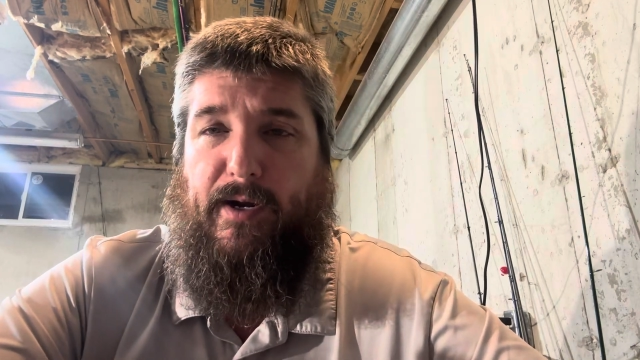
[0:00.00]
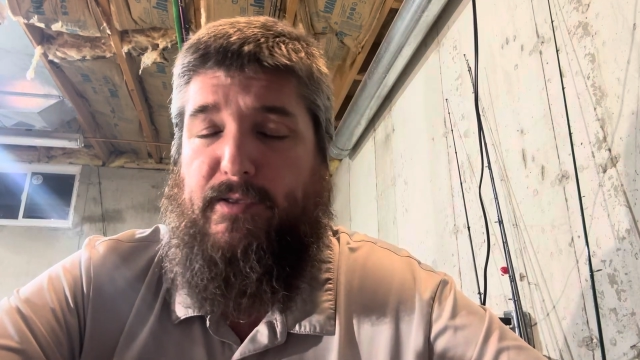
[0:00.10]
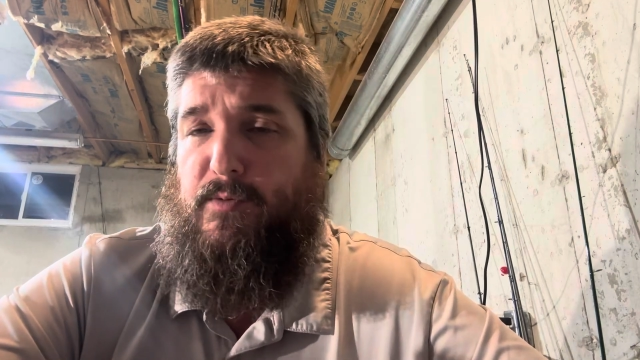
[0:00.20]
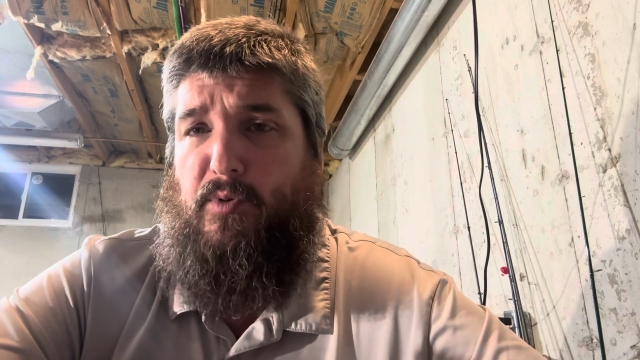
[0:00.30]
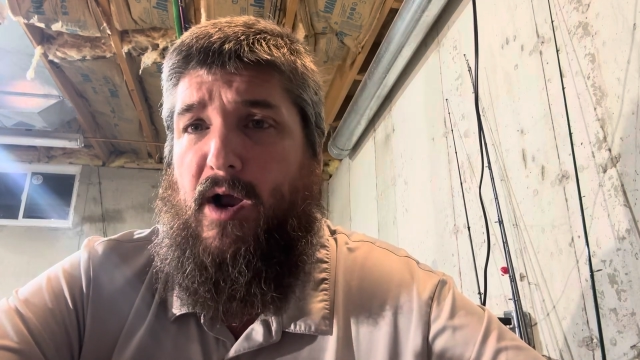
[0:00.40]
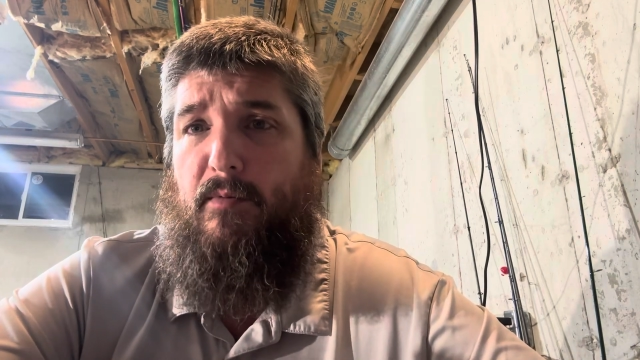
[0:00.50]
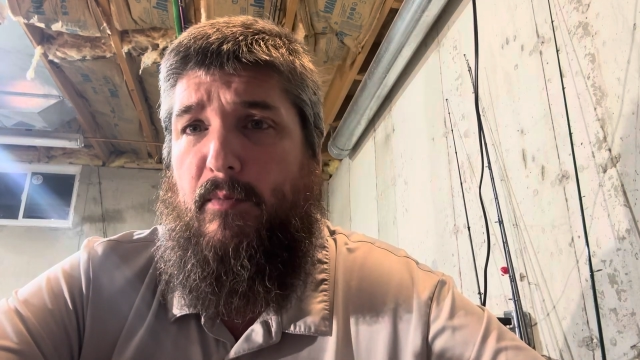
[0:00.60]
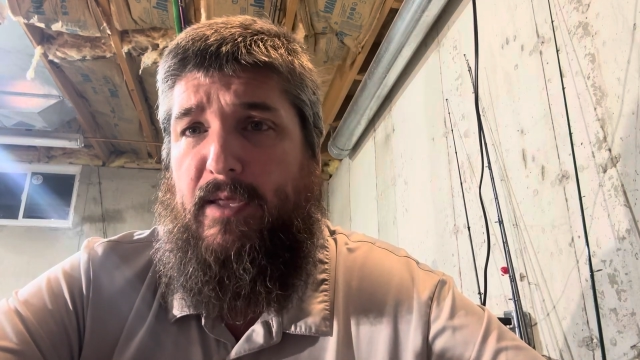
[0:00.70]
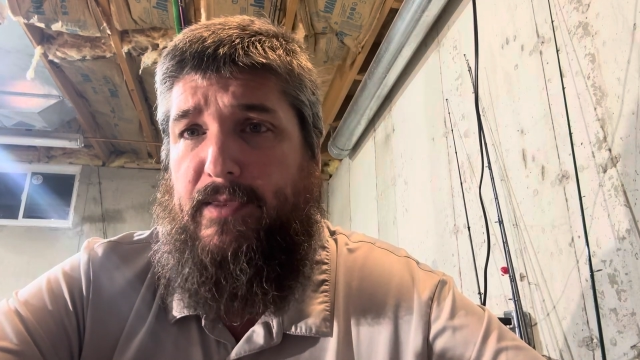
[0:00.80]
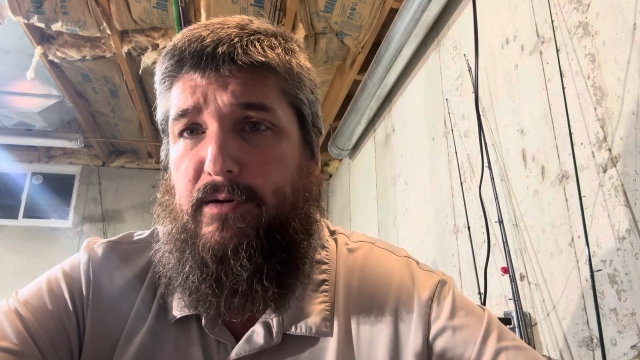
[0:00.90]
cards are
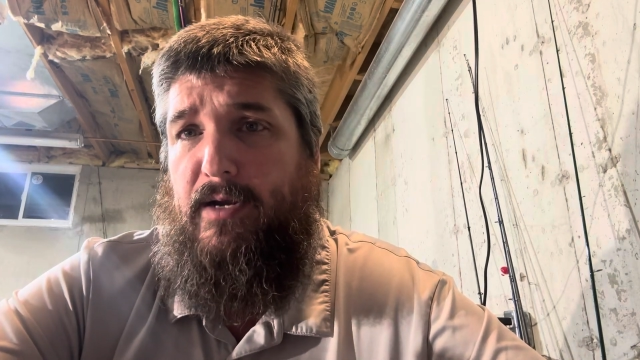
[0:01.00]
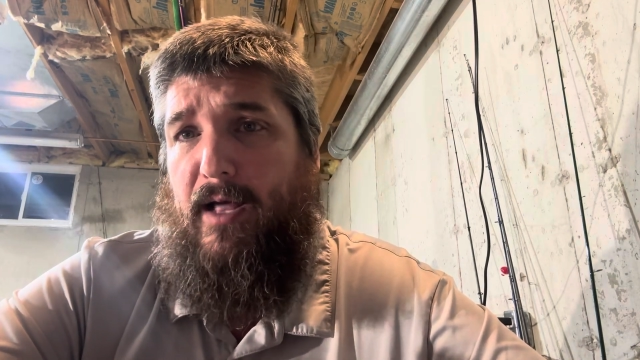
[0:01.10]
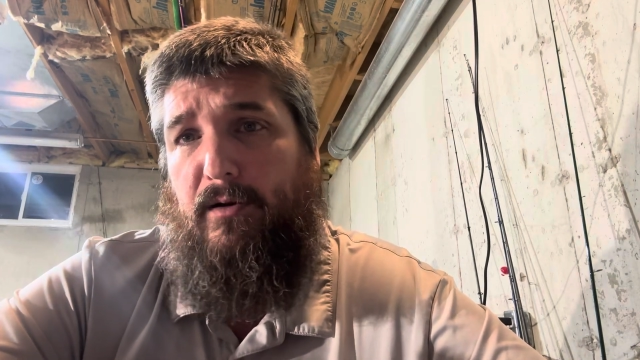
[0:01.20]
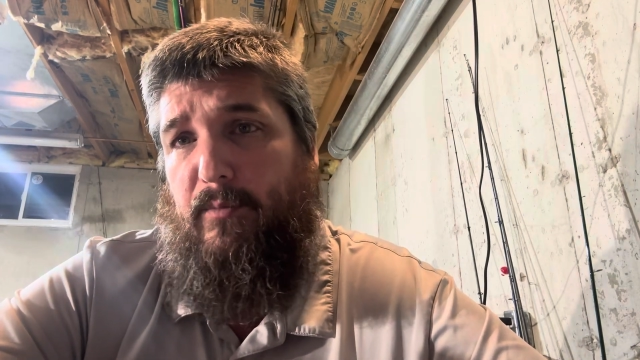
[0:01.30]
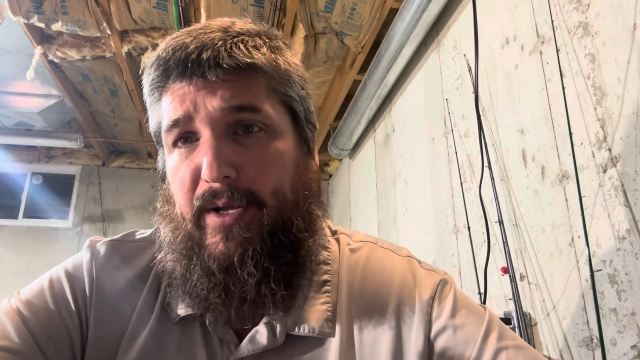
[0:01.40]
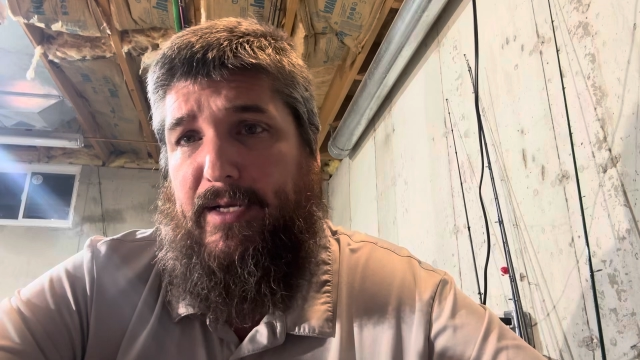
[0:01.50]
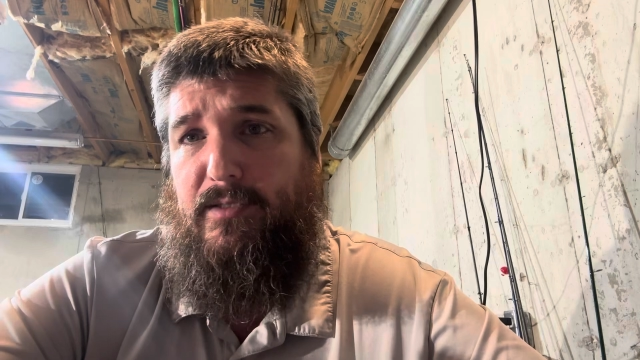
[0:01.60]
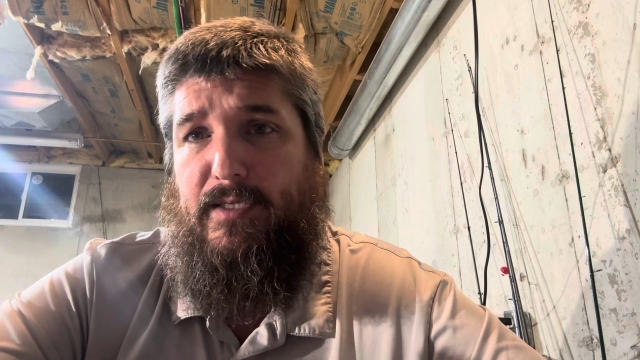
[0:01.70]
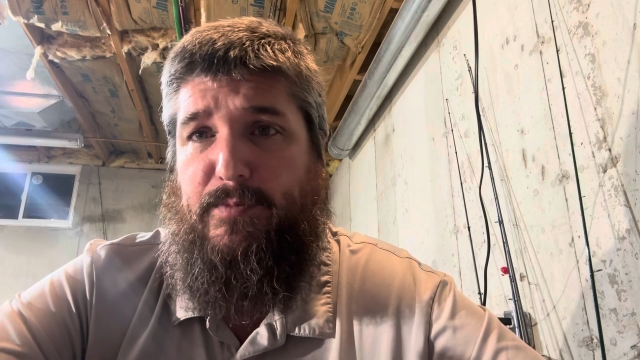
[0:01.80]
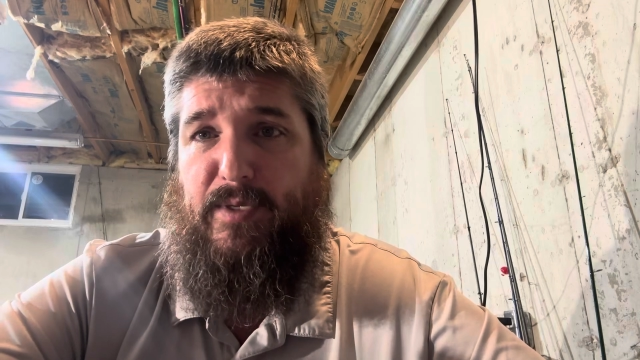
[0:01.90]
probably in their dollar
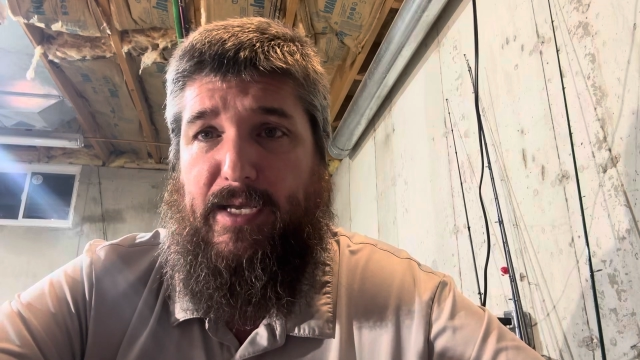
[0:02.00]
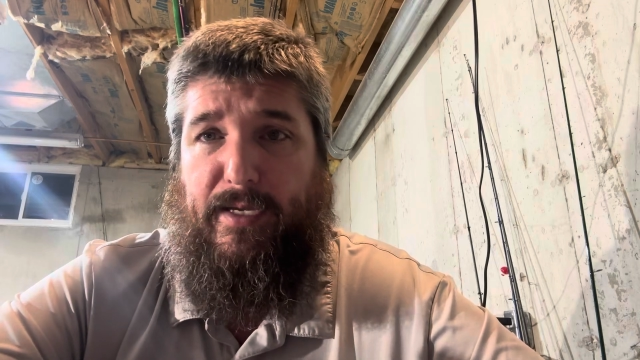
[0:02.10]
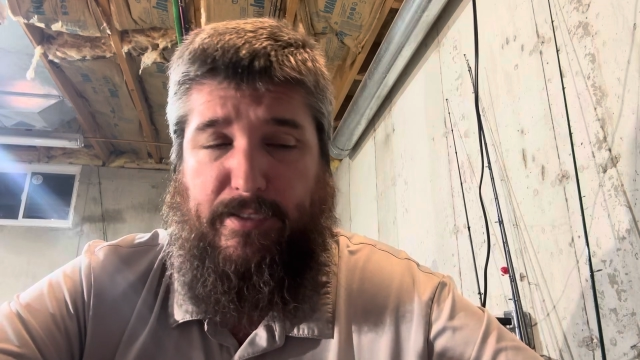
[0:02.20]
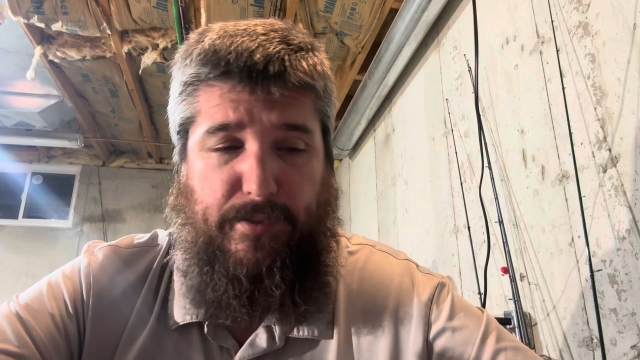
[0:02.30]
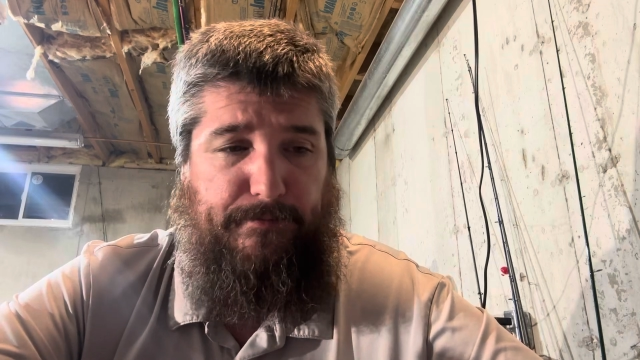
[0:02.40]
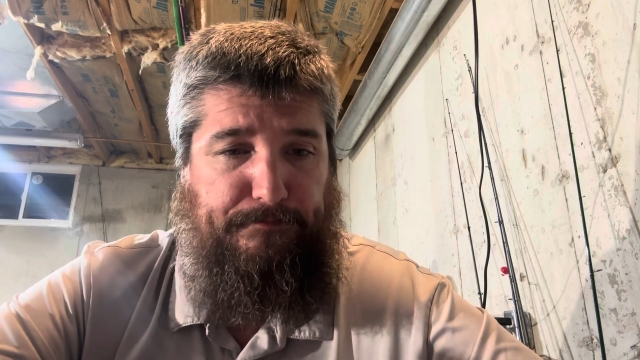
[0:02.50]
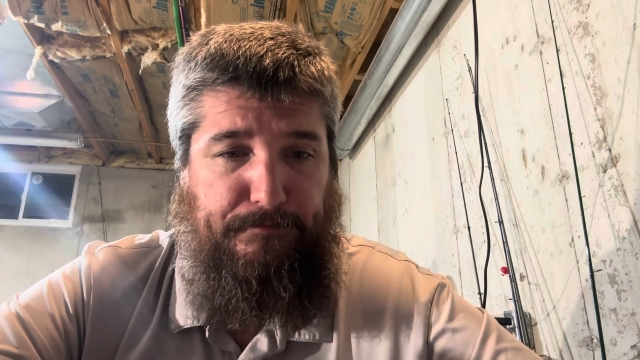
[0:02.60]
box, let's be honest.